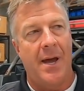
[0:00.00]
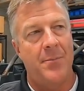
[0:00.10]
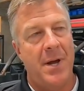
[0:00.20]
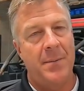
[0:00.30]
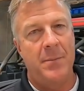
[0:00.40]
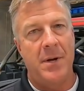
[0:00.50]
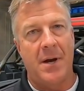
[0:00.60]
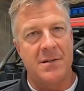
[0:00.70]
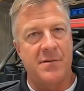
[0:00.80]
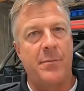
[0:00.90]
and maybe
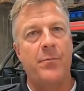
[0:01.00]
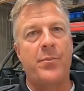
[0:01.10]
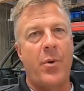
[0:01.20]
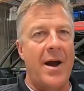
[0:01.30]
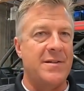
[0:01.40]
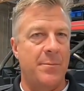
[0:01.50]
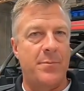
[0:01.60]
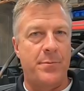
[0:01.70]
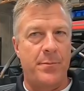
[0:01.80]
because of pricing